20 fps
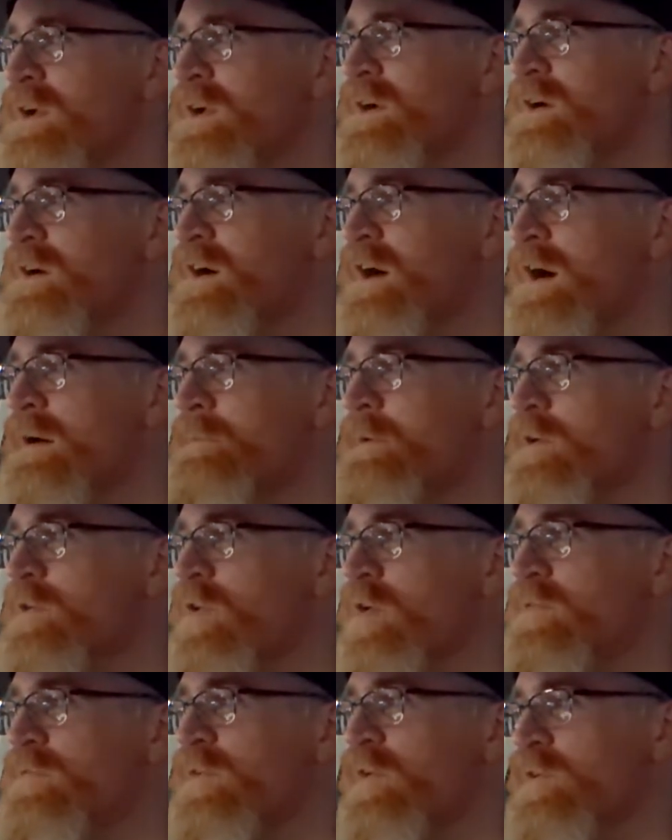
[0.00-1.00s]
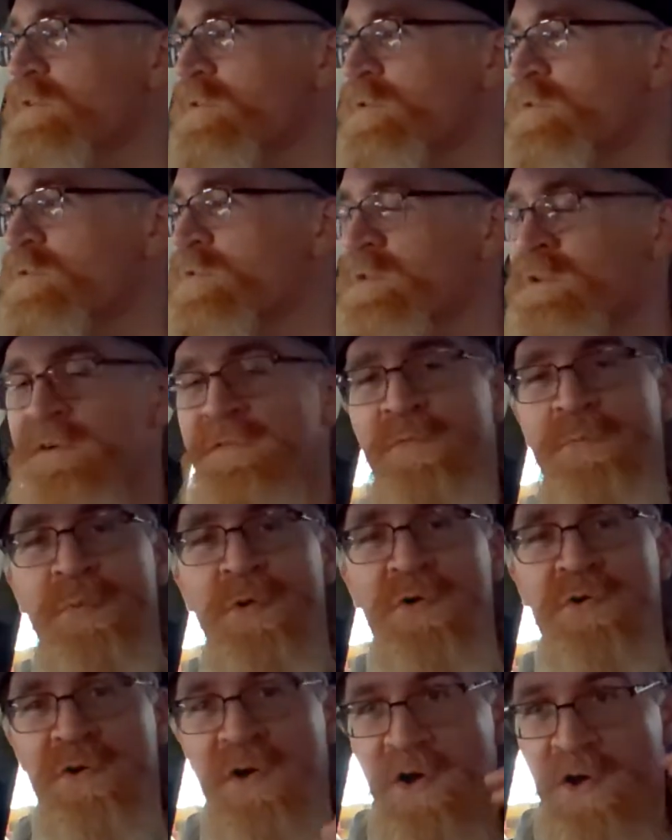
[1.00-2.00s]
I got invited onto another
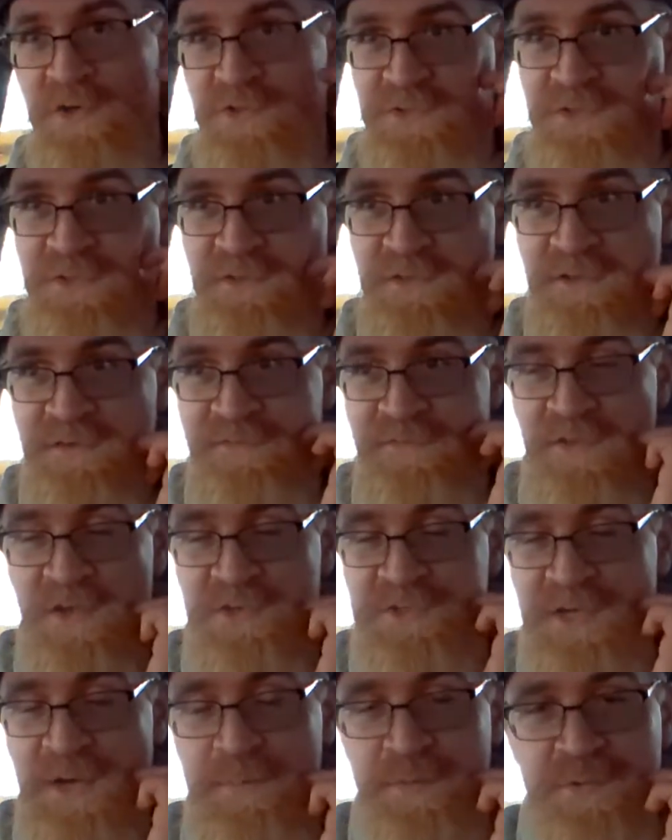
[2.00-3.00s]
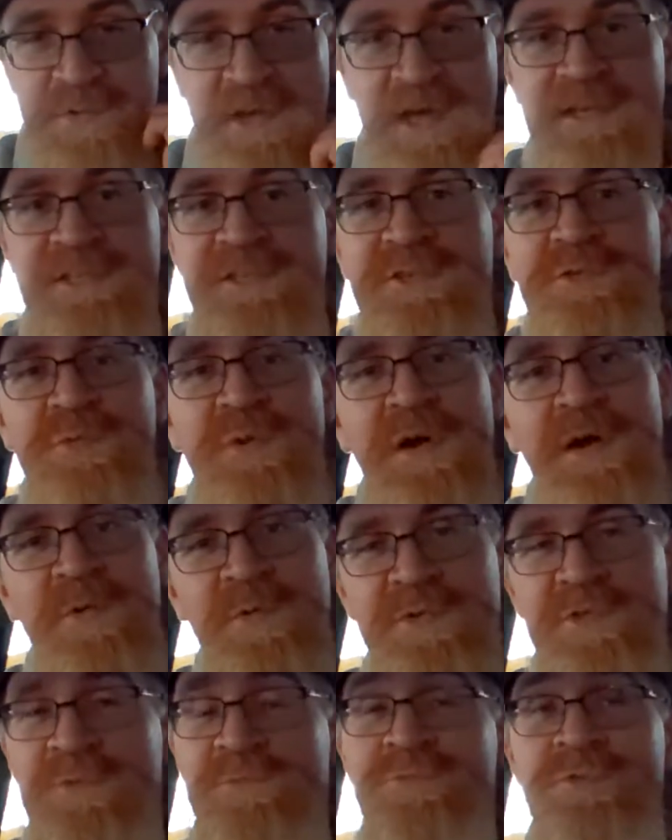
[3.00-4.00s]
podcast in the last couple of days as well, which
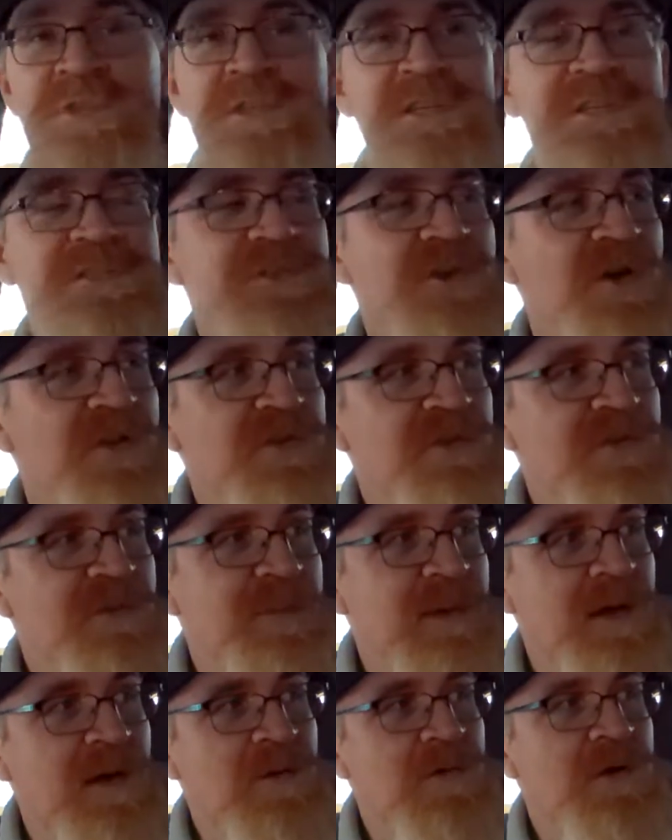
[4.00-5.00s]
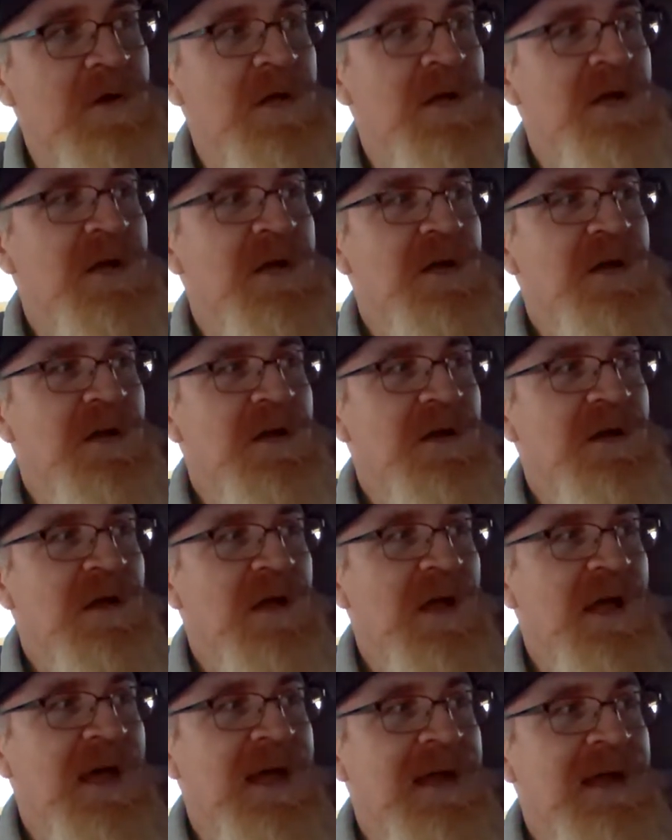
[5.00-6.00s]
I'm really excited about.
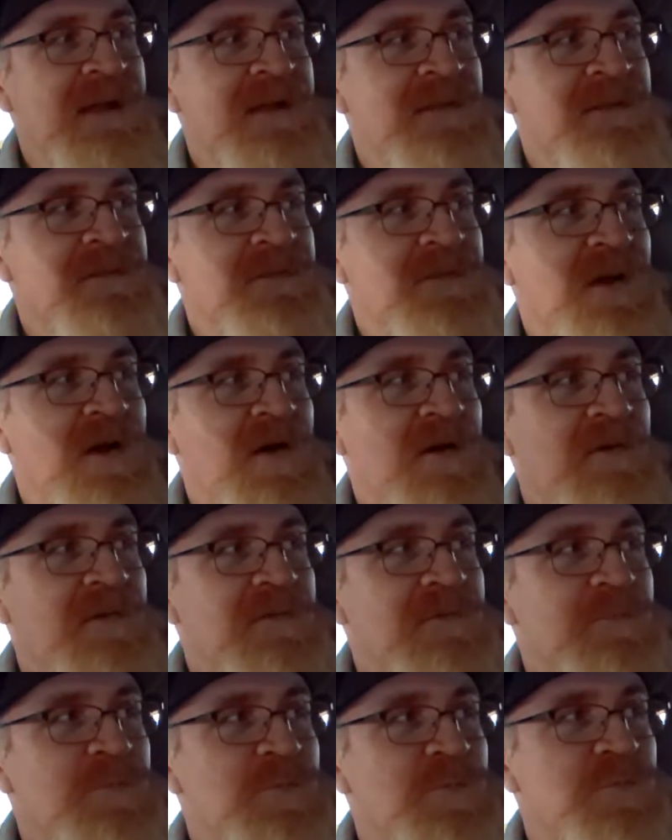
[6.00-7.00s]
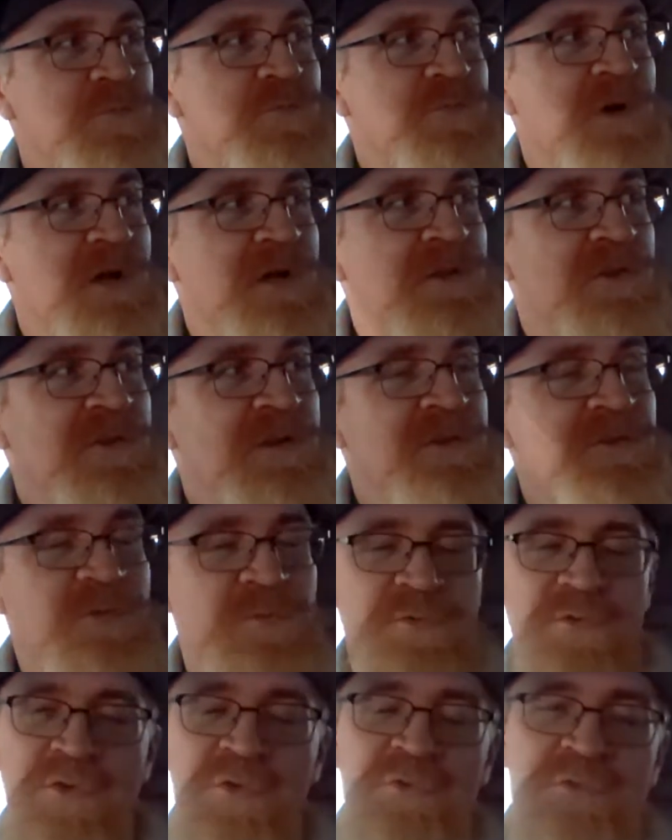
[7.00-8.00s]
And I'll go look into
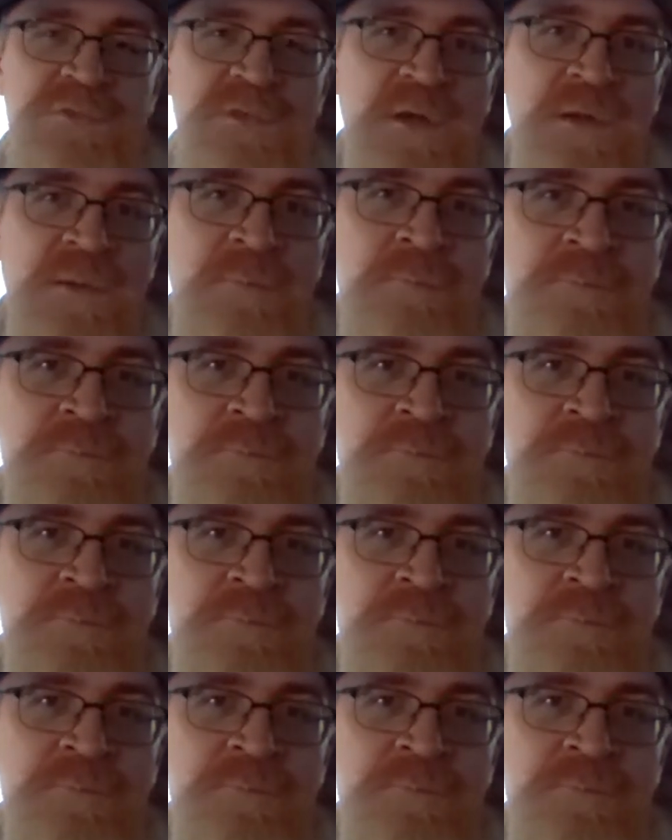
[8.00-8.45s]
doing some